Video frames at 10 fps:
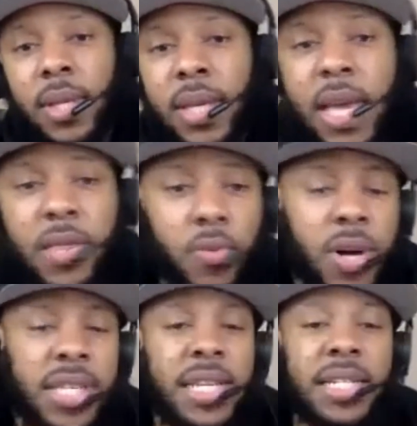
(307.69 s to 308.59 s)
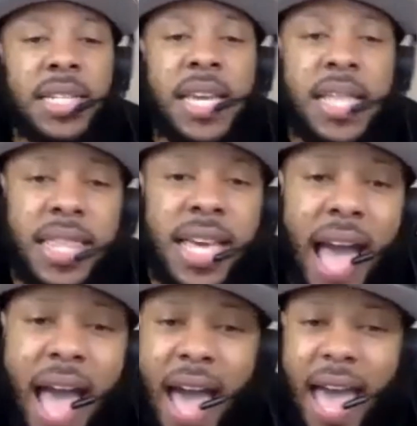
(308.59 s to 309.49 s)
Keith was indeed the
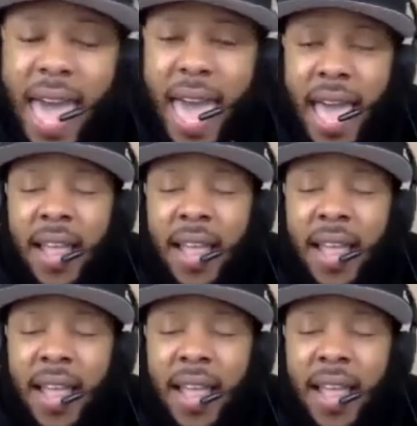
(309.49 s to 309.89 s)
guy